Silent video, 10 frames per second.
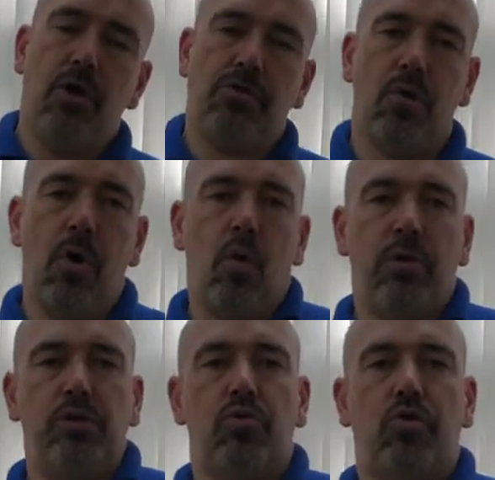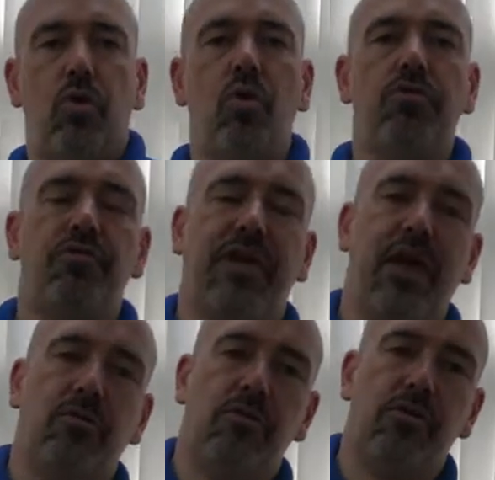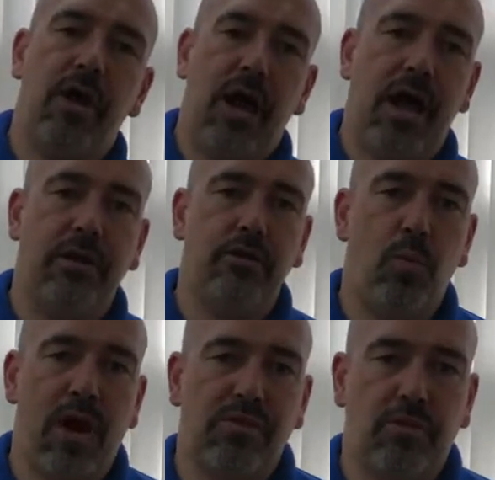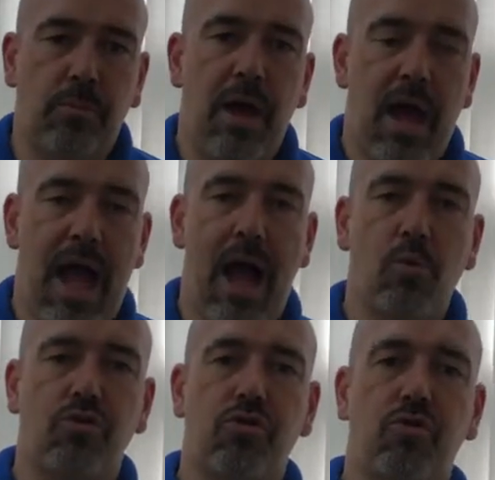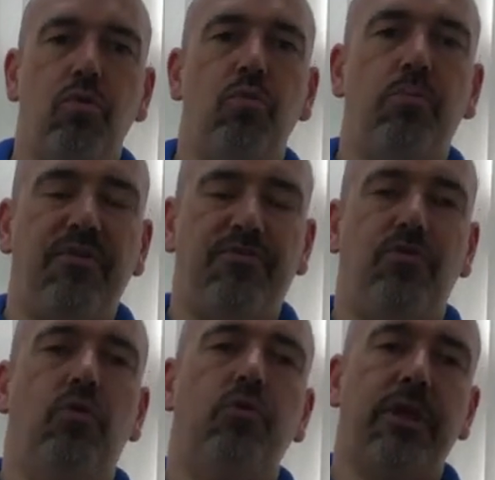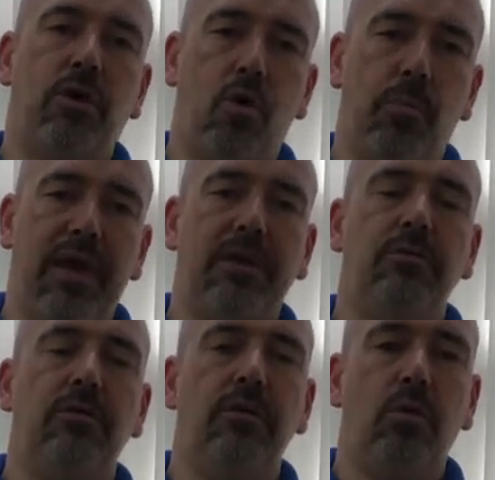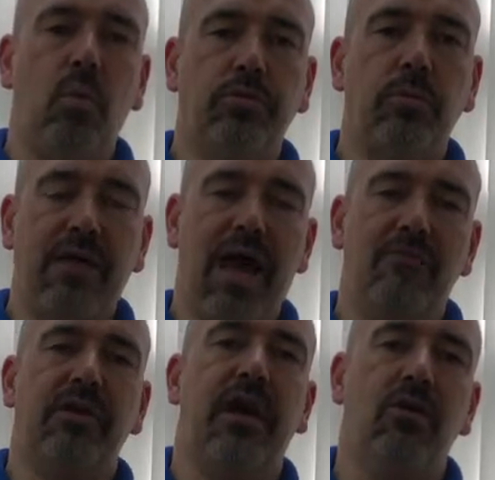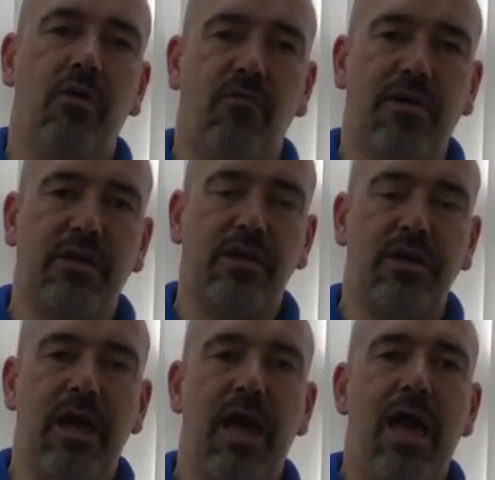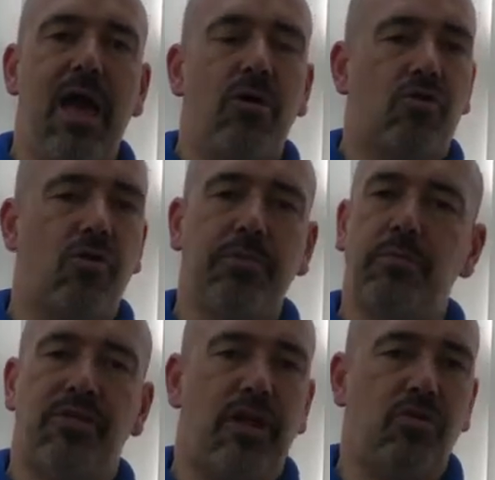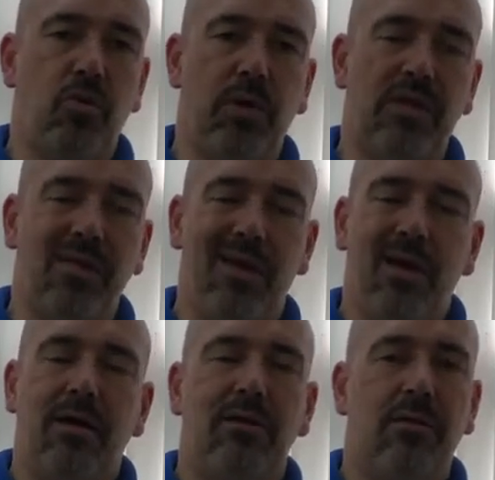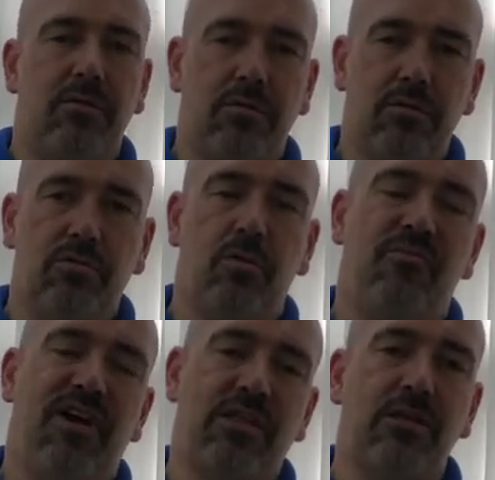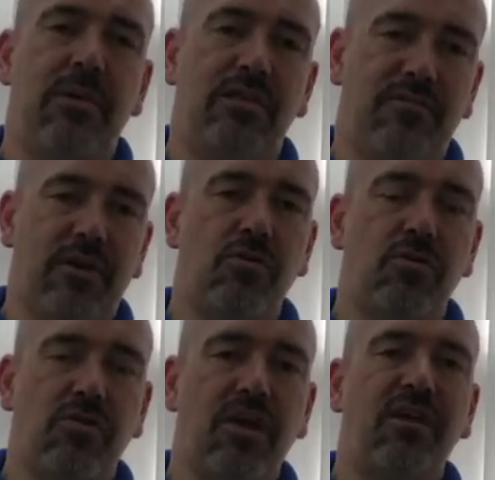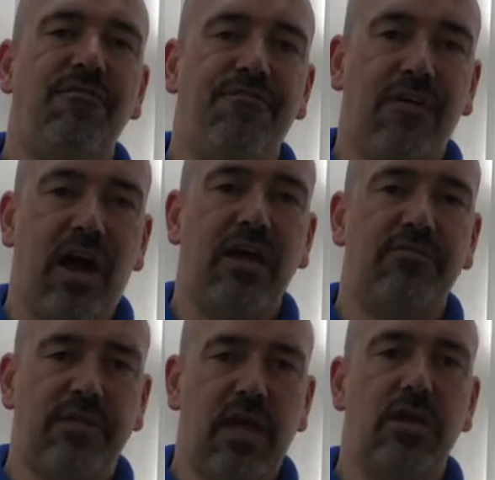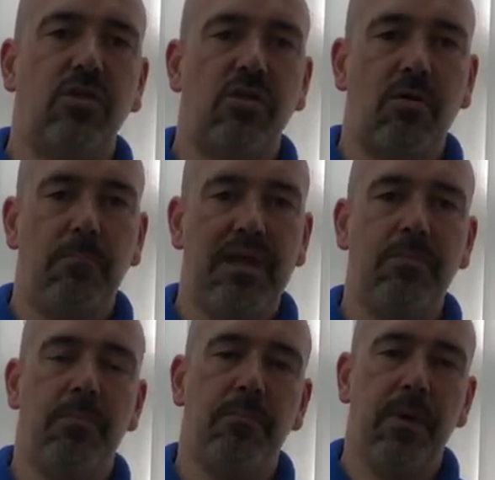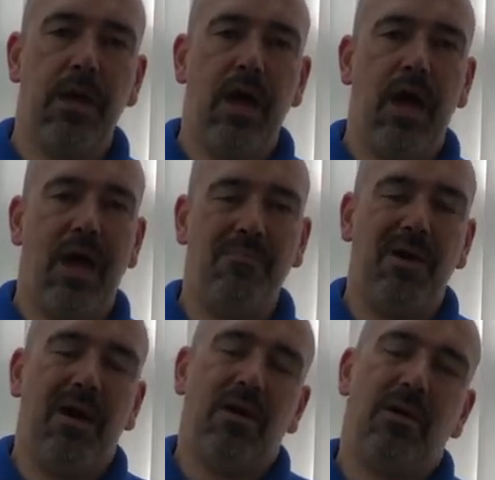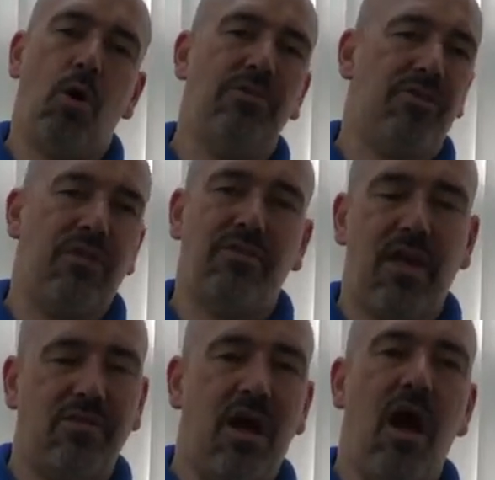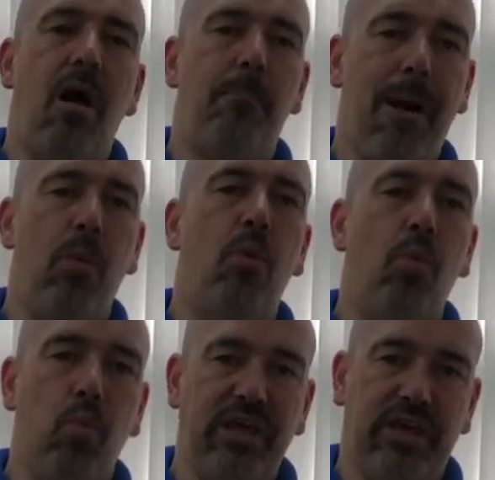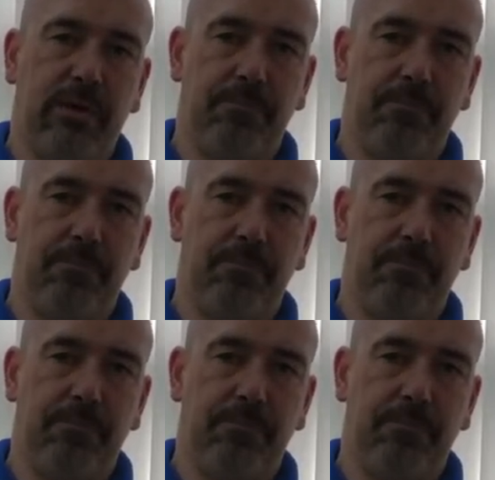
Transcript: So when you talk to the kennels and you ask them how soon before they come in do they want them to have the kennel cough vaccine, some of them are saying 2 weeks. The vaccine manufacturers are saying 5 days as a minimum. Common sense says about a week.